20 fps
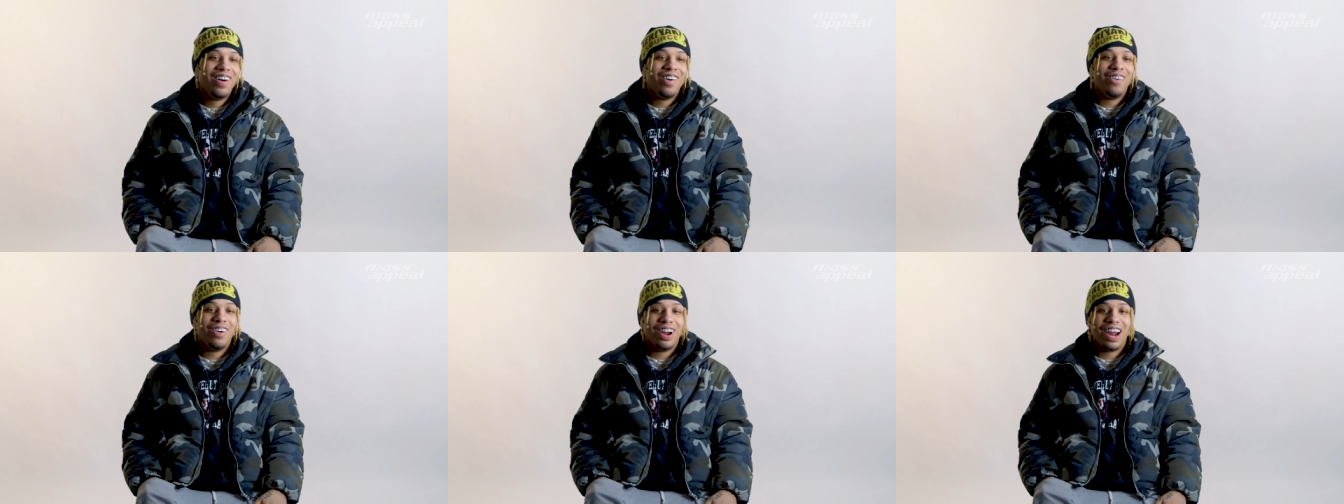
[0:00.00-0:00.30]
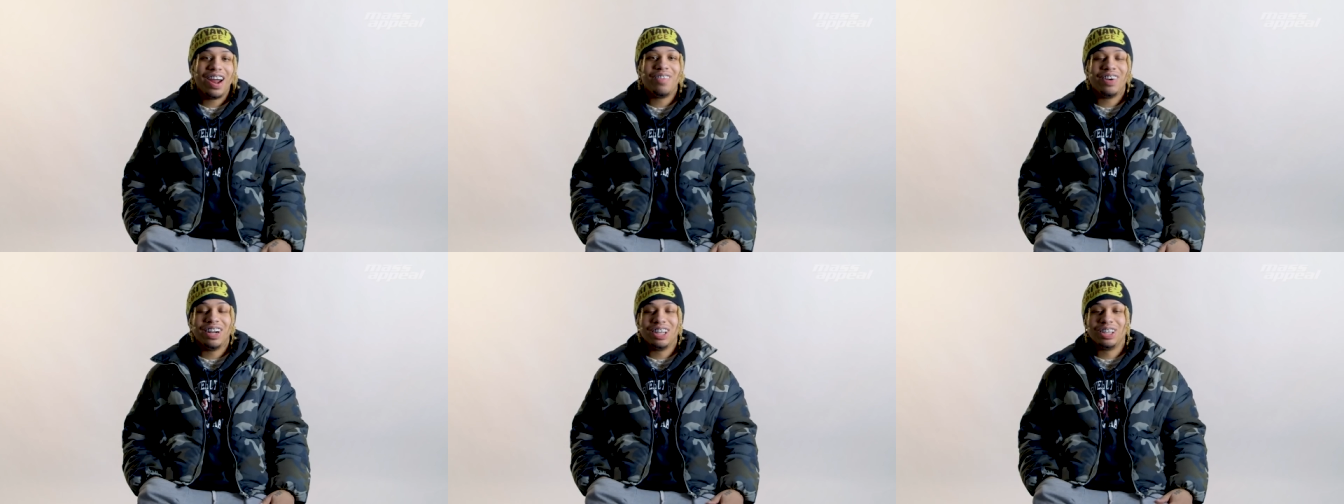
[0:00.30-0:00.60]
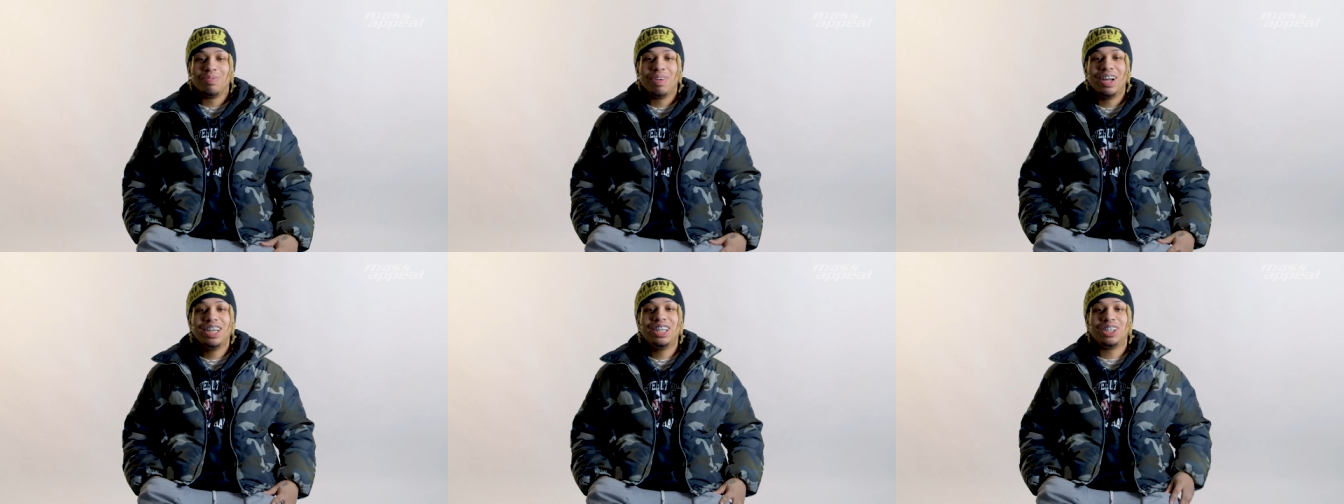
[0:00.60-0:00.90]
whatever.
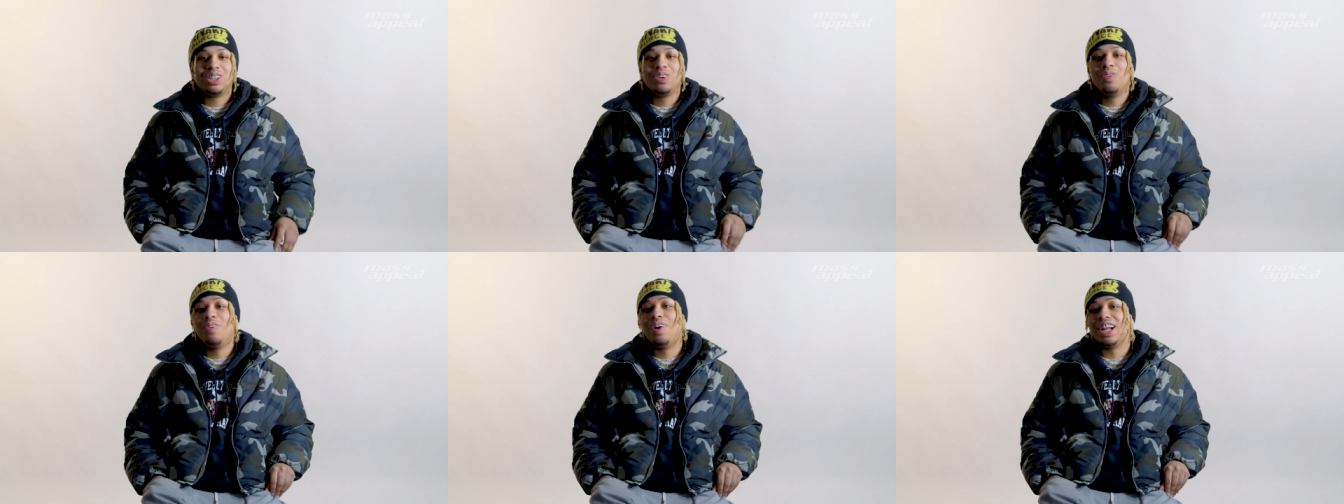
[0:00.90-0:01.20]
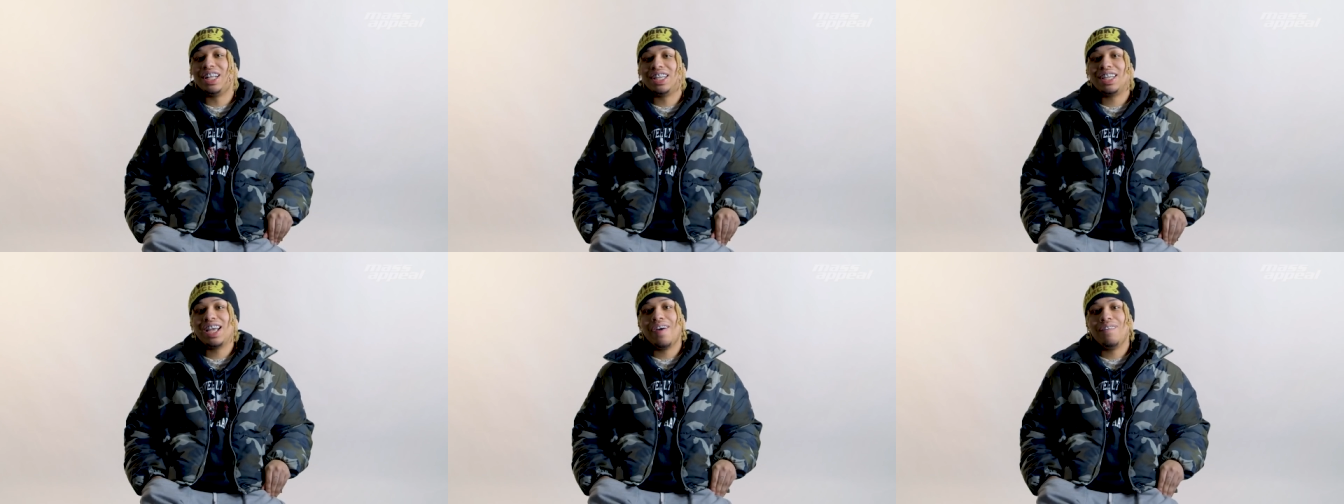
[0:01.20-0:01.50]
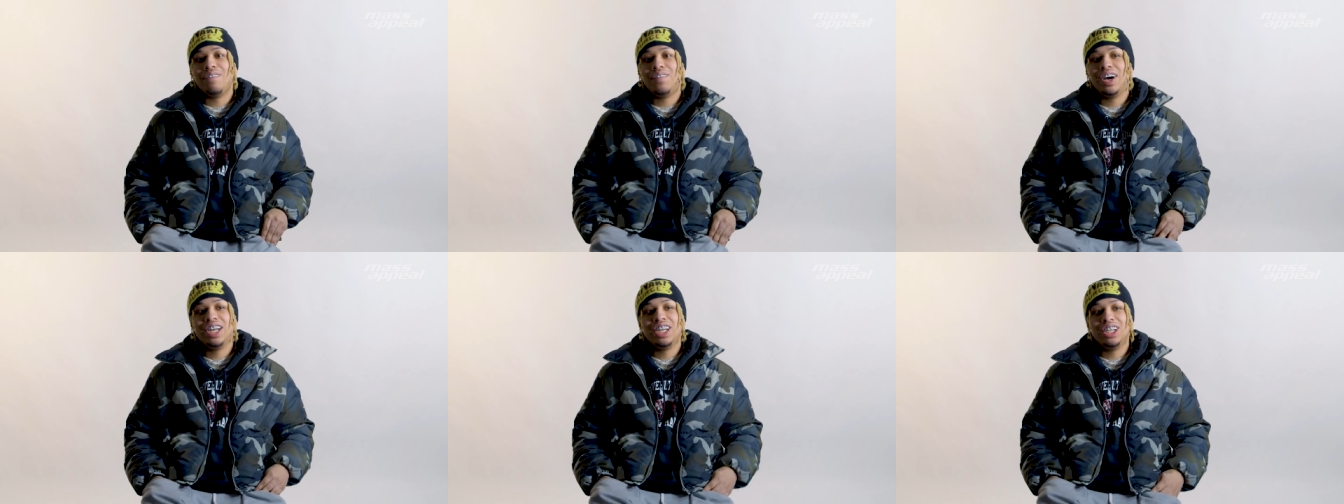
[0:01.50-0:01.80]
As much as you want to say a
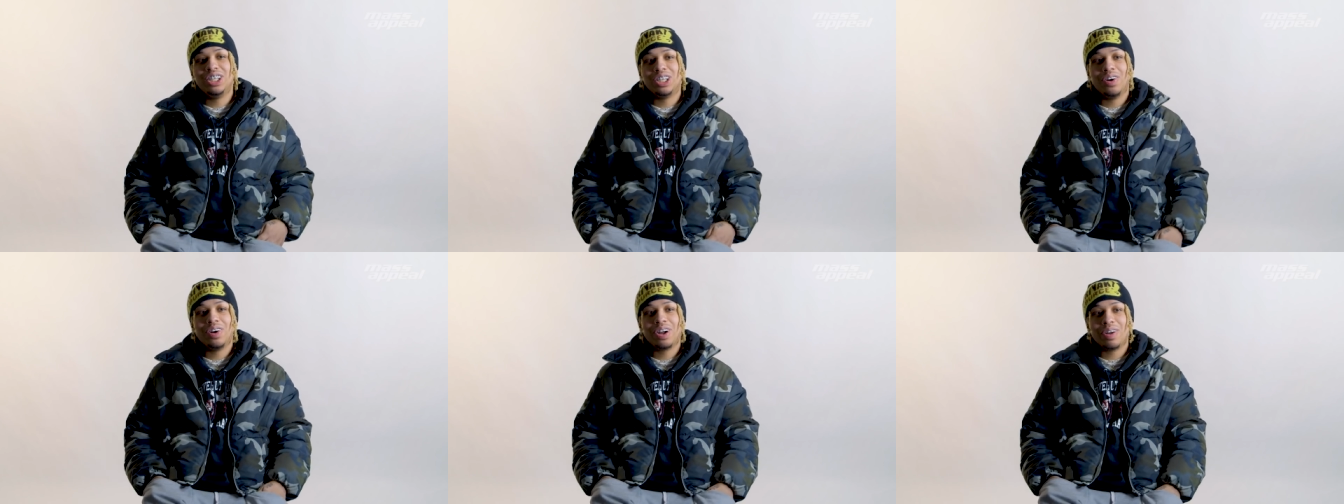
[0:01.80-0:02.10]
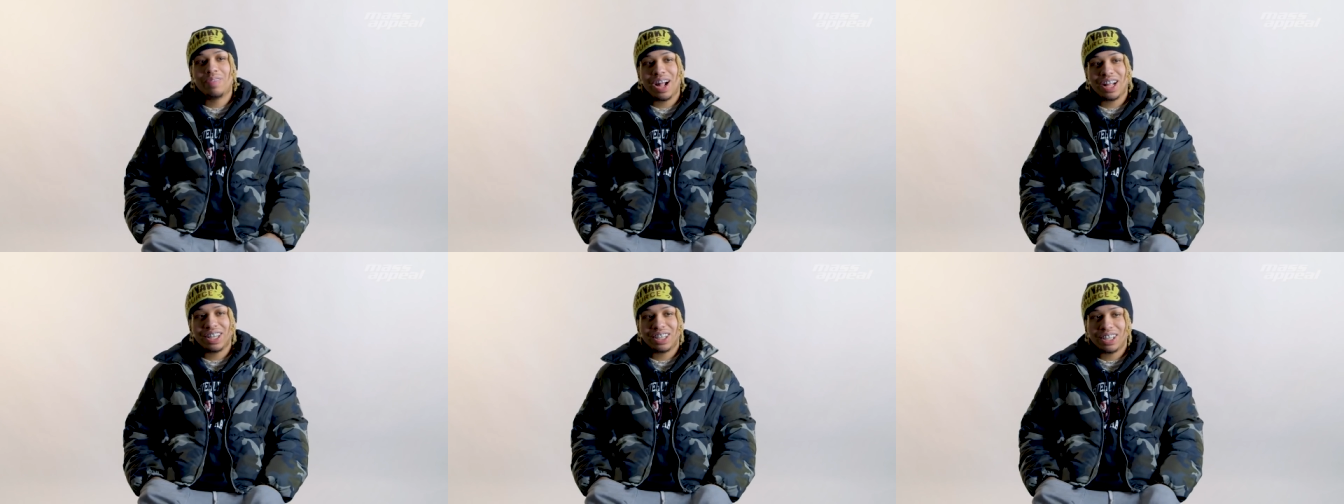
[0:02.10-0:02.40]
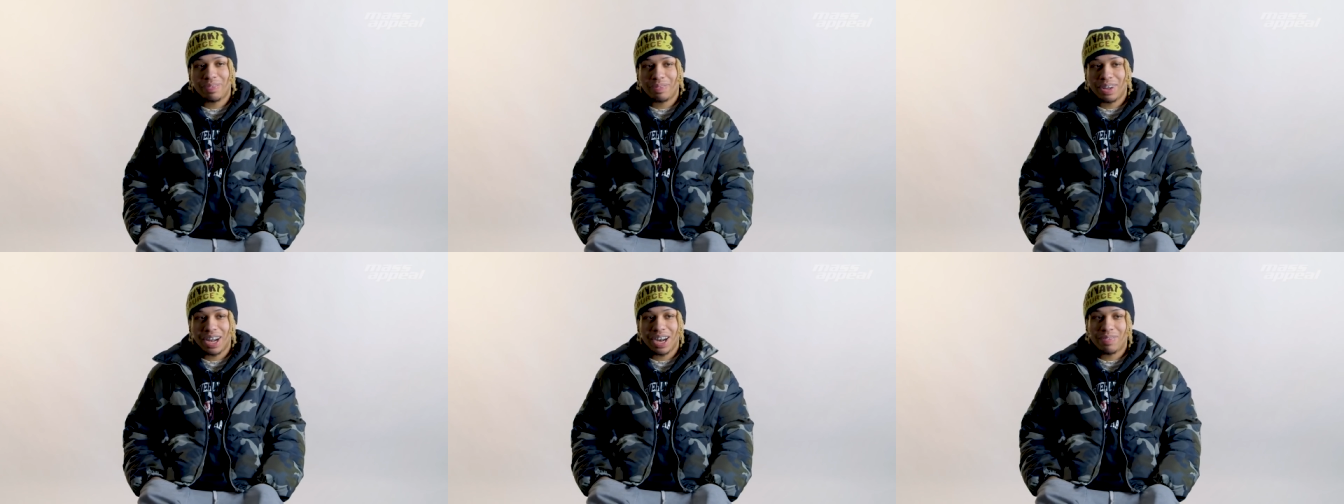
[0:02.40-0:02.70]
funny joke about
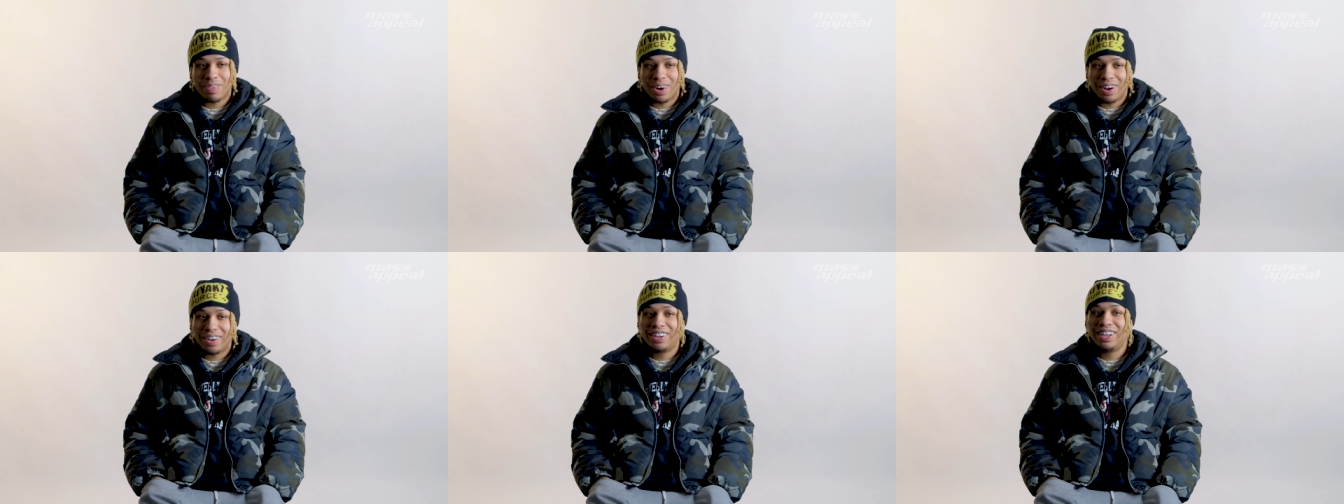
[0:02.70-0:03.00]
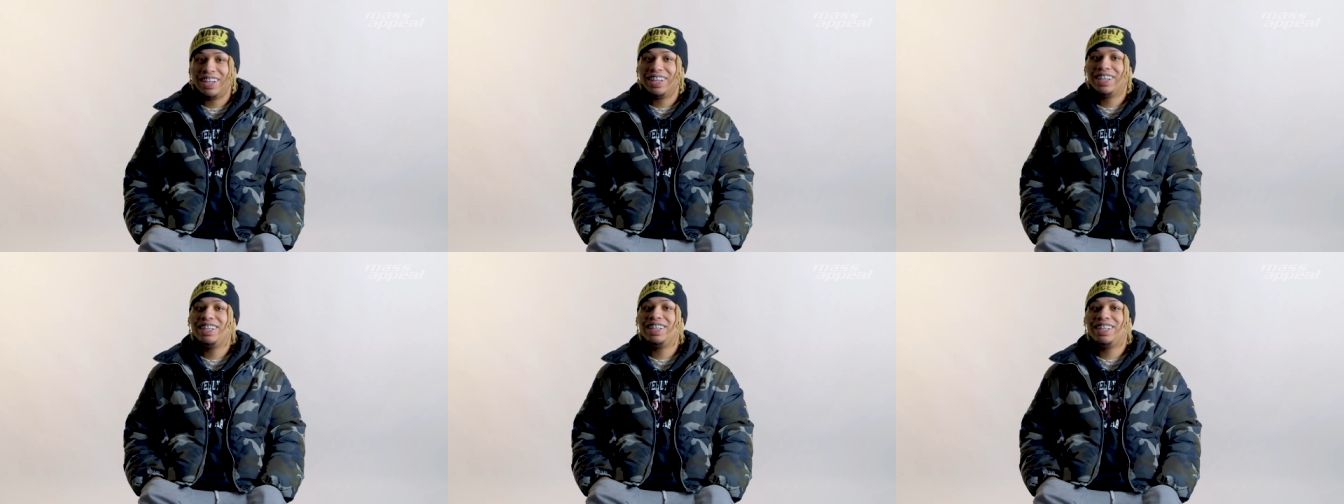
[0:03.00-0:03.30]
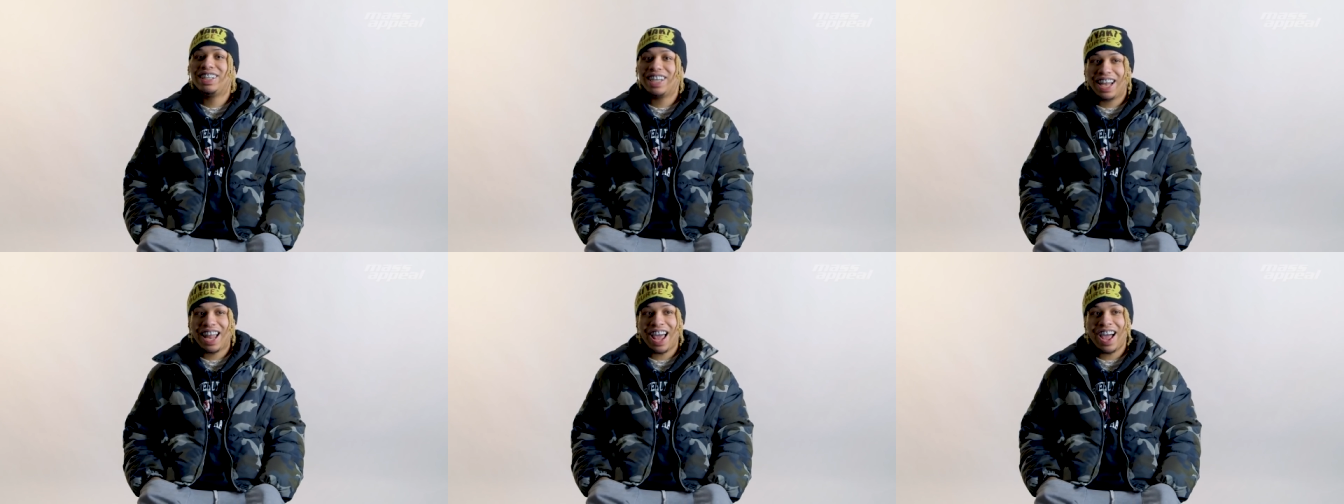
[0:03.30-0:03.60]
somebody, bro, chill